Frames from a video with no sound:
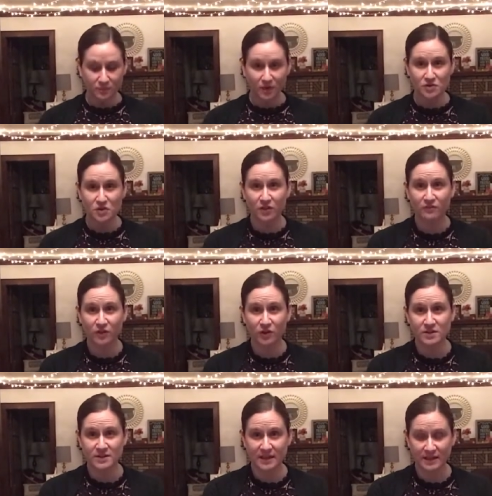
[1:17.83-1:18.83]
So the
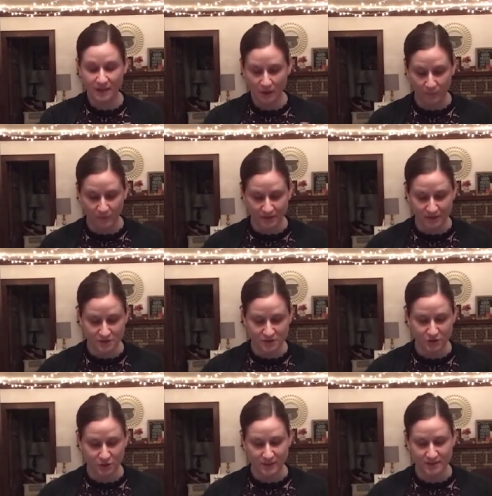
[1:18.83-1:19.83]
first thing that we need to
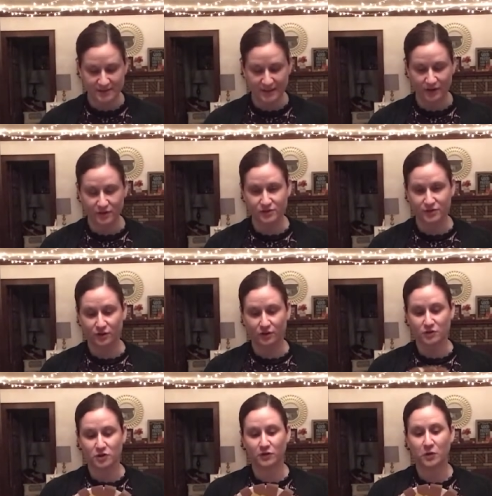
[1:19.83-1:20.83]
do is get our circle.
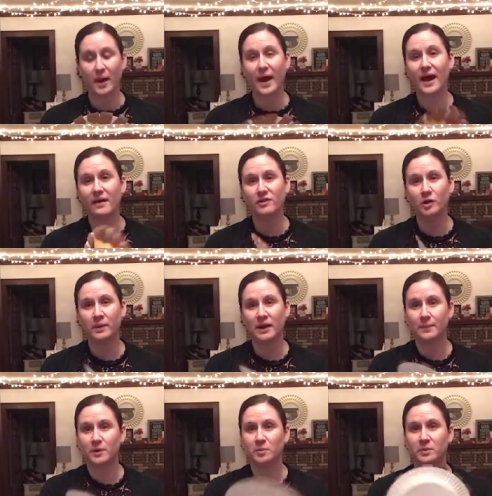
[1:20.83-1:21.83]
So if you have your
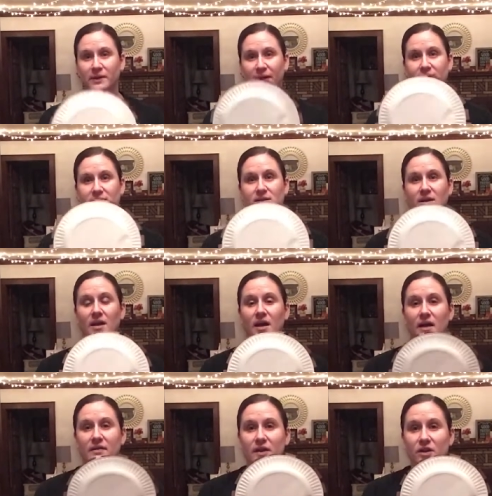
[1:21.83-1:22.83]
paper plate,
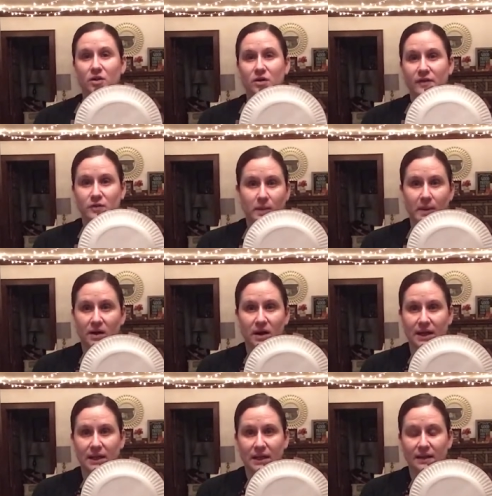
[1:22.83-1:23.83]
then you don't have to worry about
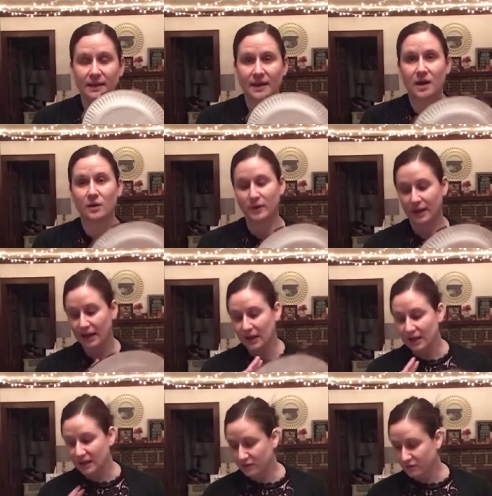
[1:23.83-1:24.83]
cutting anything out.
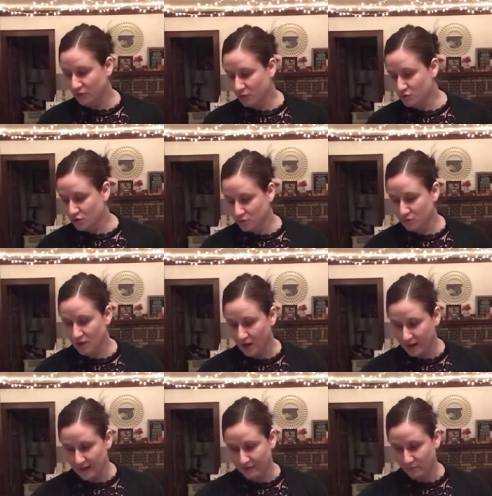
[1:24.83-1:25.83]
If you do
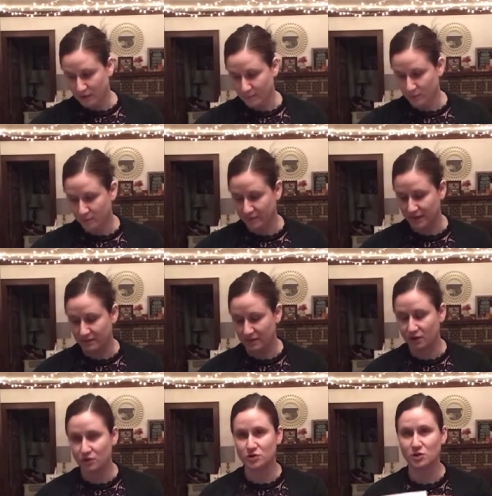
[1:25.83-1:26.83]
not have a paper plate, then
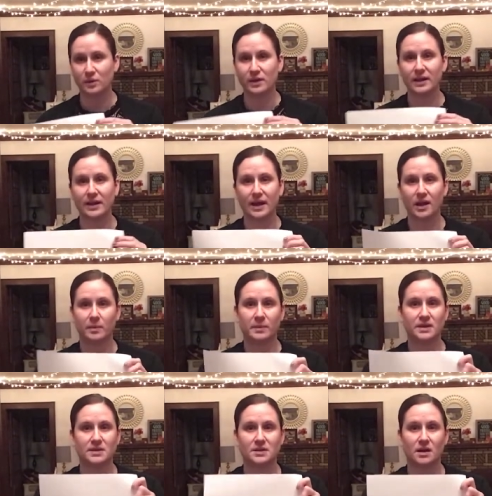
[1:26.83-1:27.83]
you do want to get a
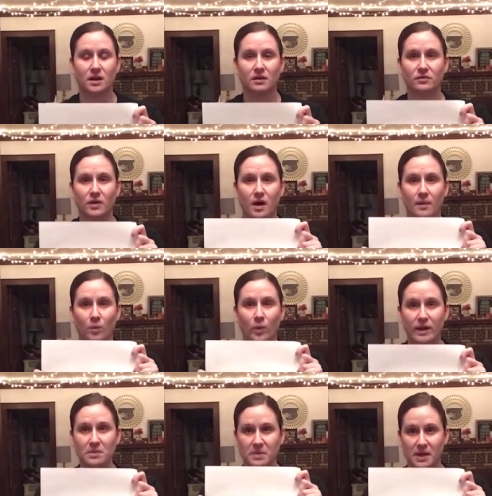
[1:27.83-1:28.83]
piece of um,
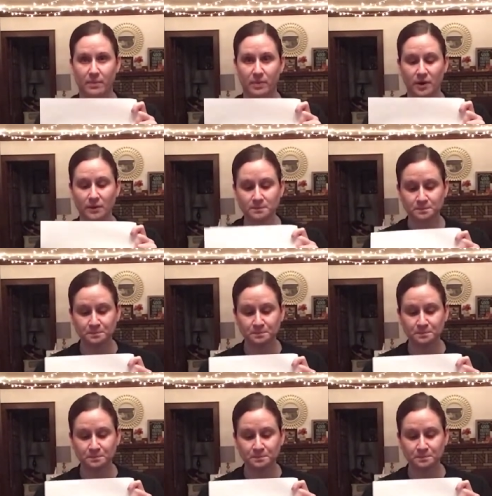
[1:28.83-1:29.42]
white paper